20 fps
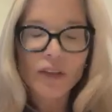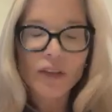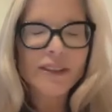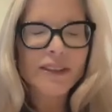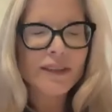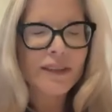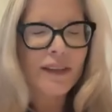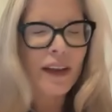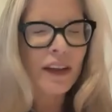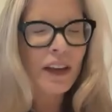
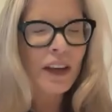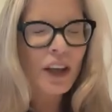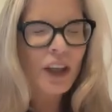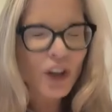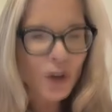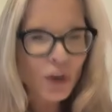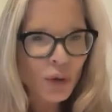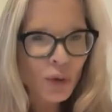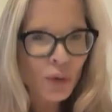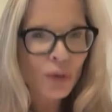This is a
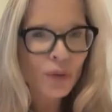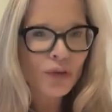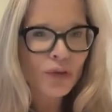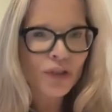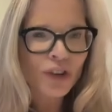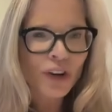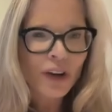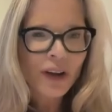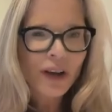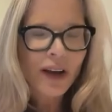
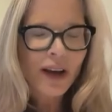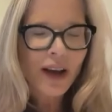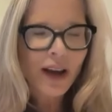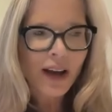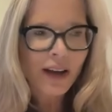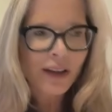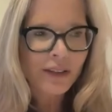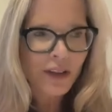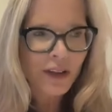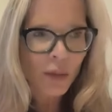huge
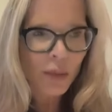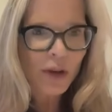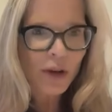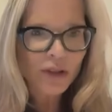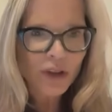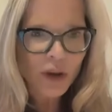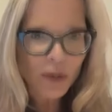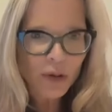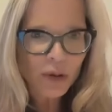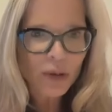
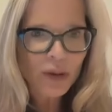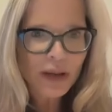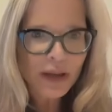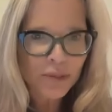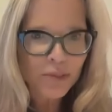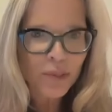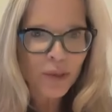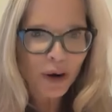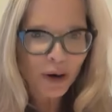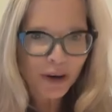
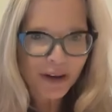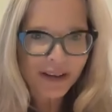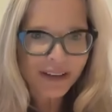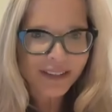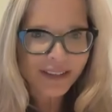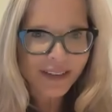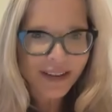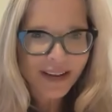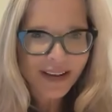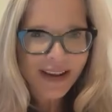WWE
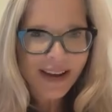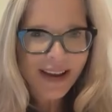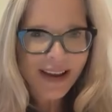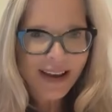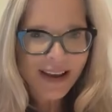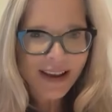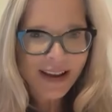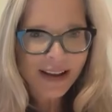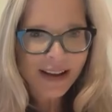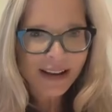market.
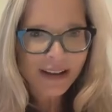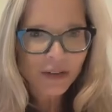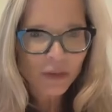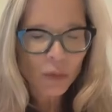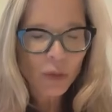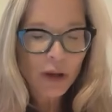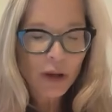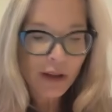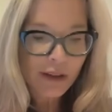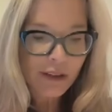
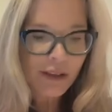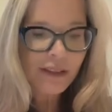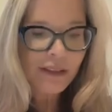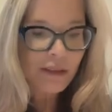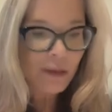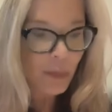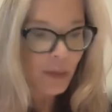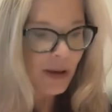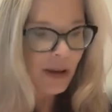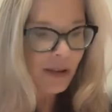And we
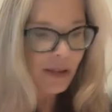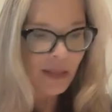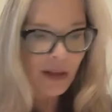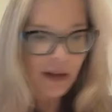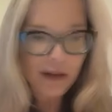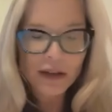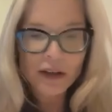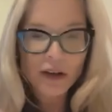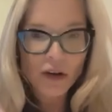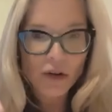
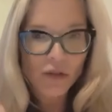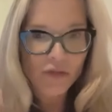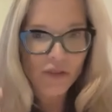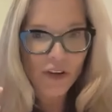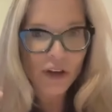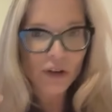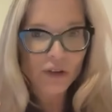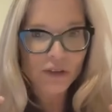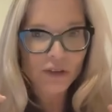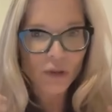anticipate that, you know,
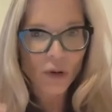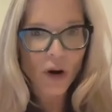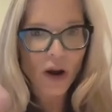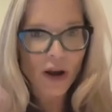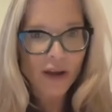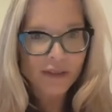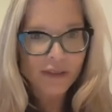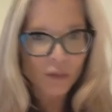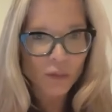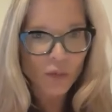fingers
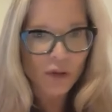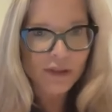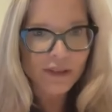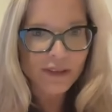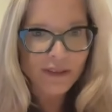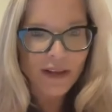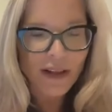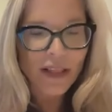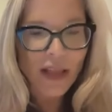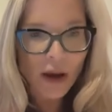crossed,
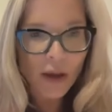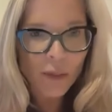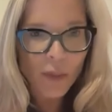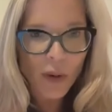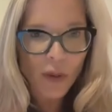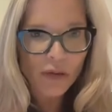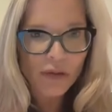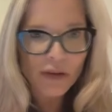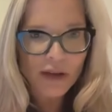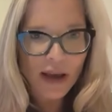we'll sell
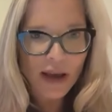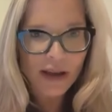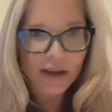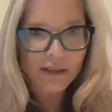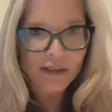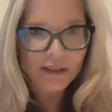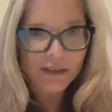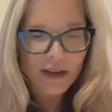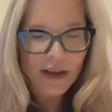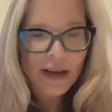out both
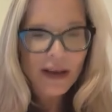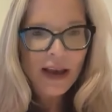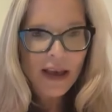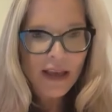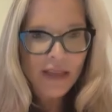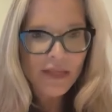nights.